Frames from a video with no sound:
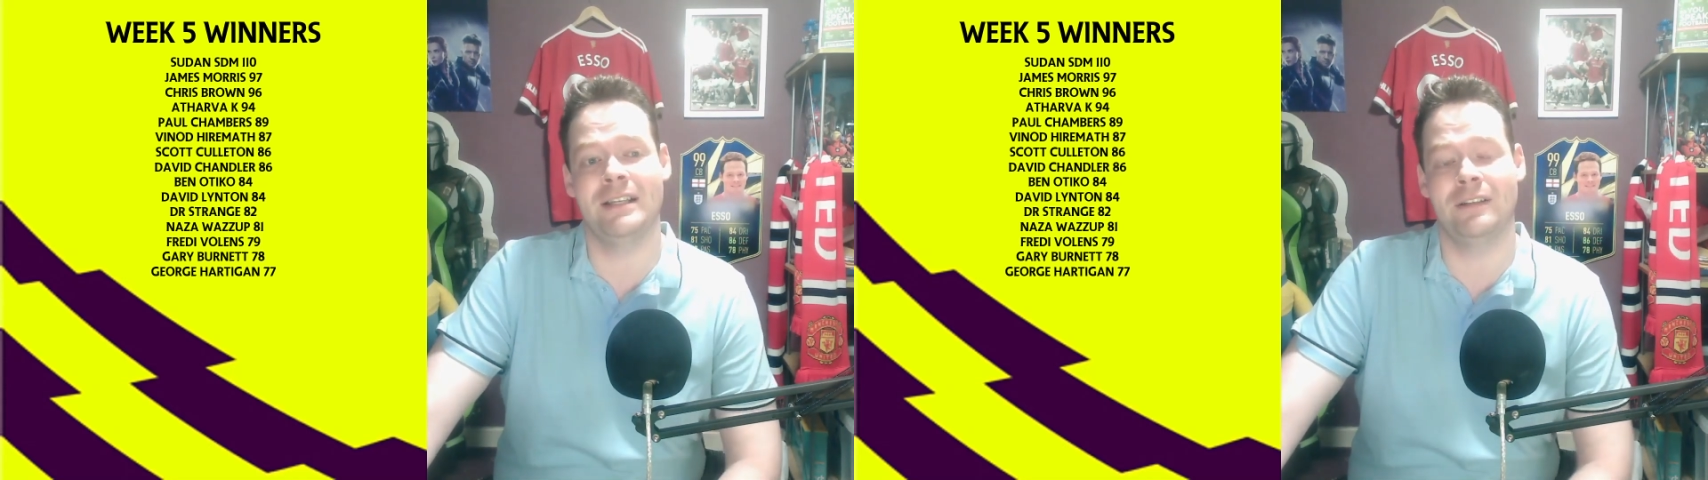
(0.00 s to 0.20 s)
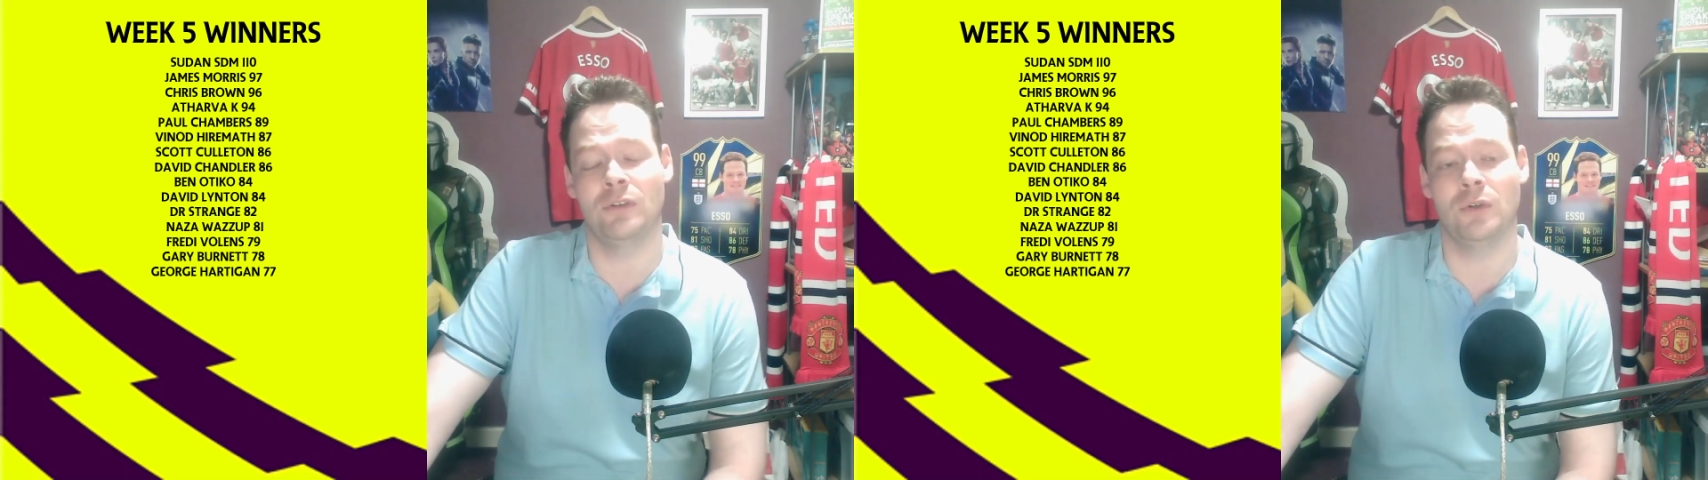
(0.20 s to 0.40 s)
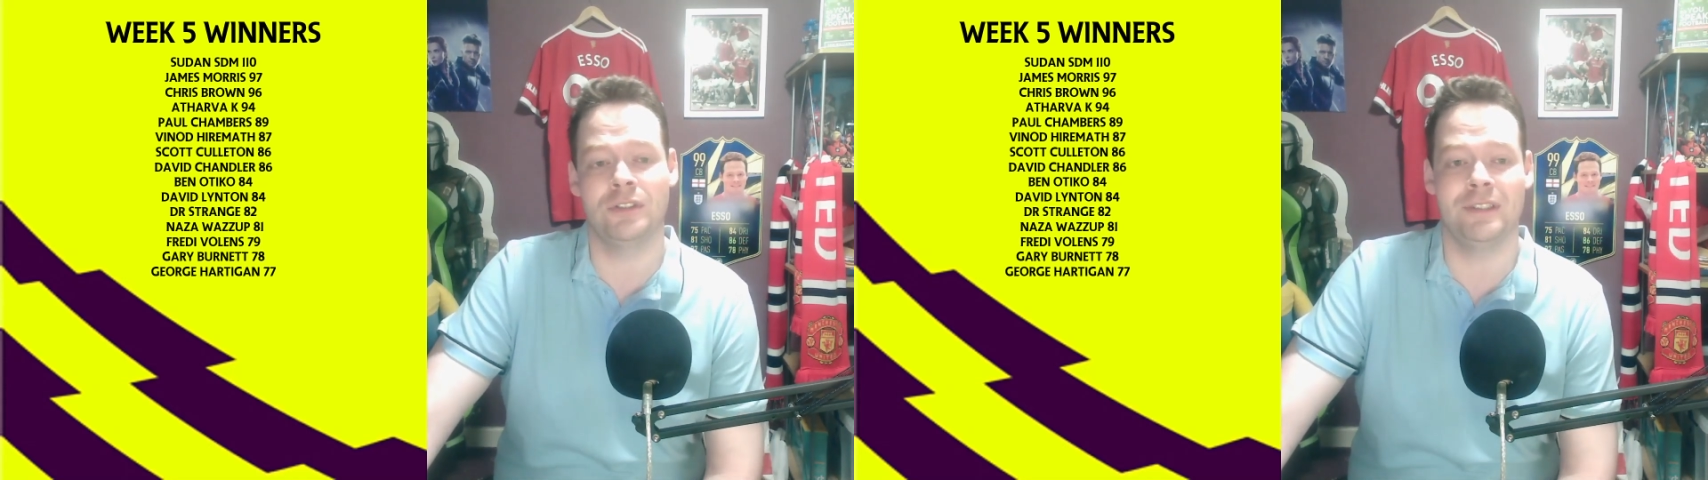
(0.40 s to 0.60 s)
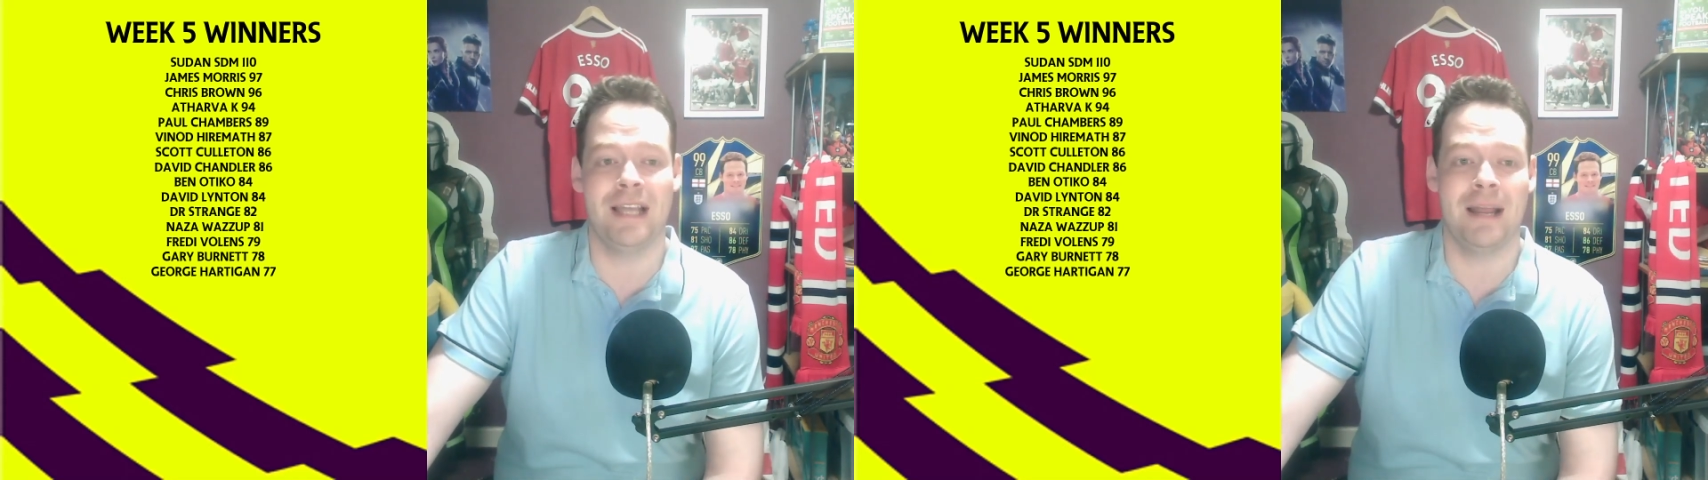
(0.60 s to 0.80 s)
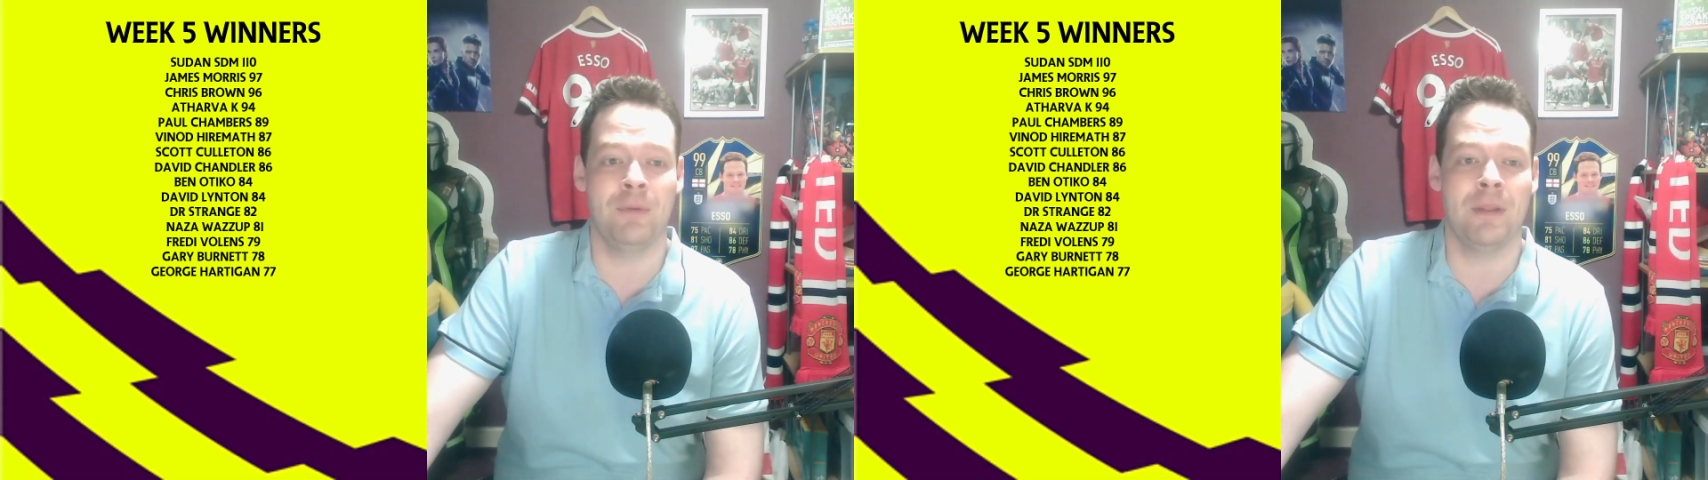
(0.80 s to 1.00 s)
And of course
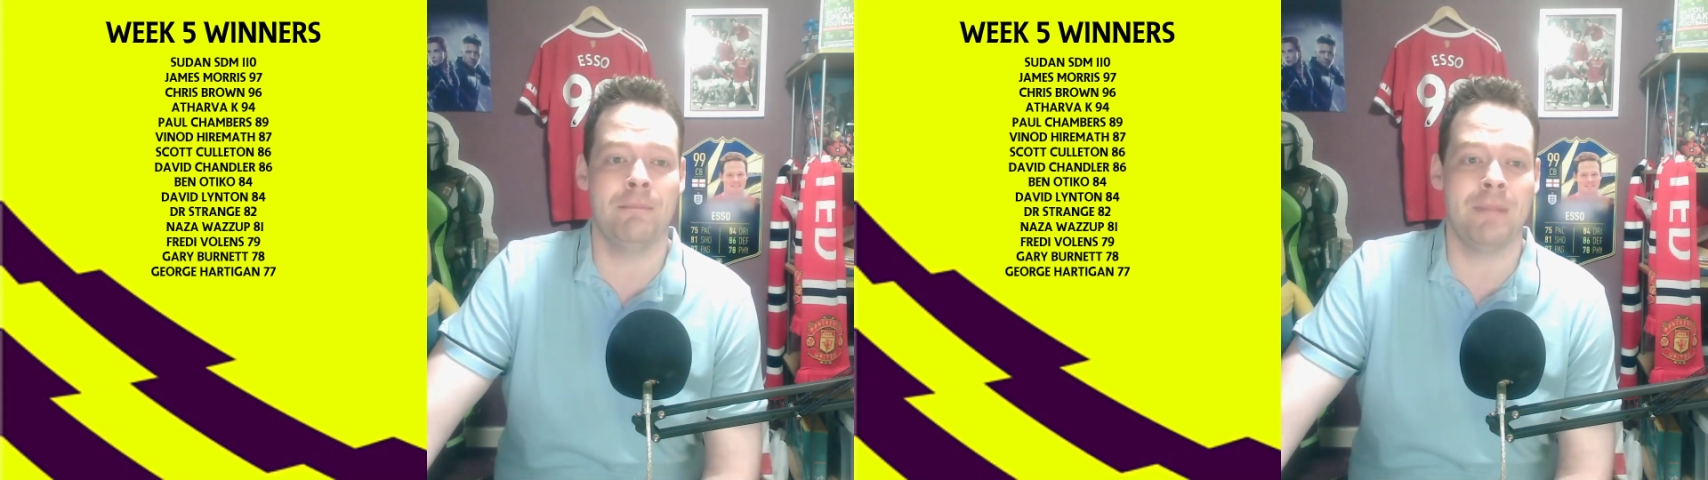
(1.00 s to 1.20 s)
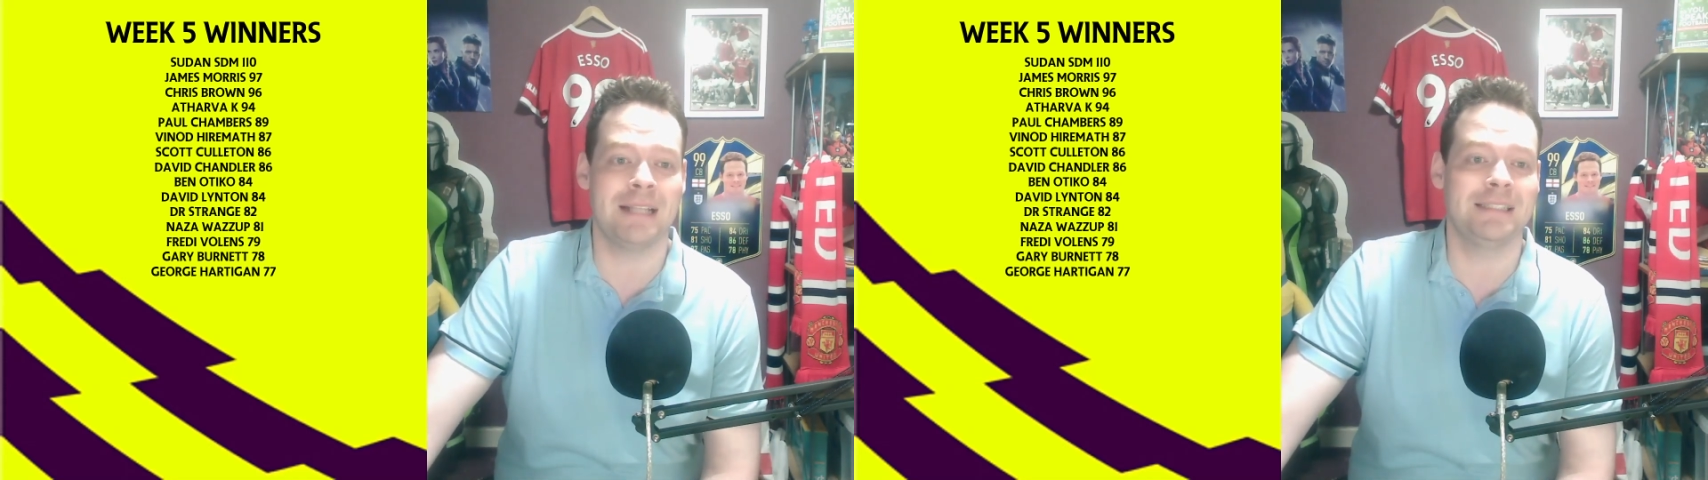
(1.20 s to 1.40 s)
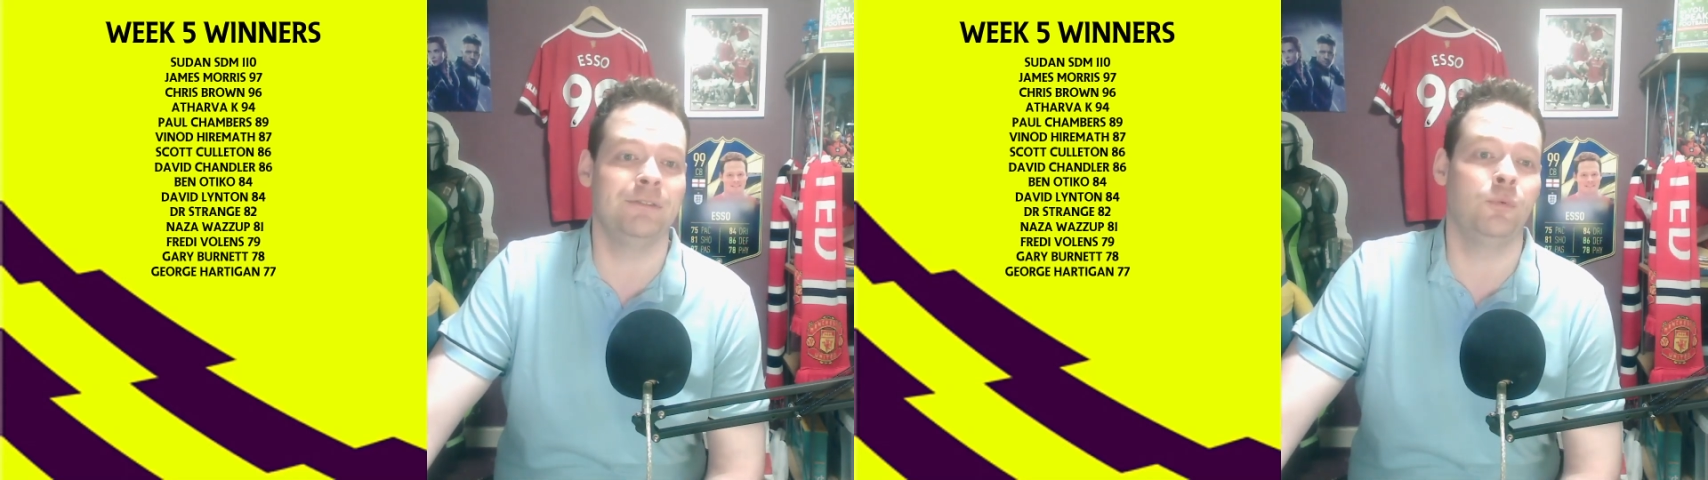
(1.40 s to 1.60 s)
Sudan with a massive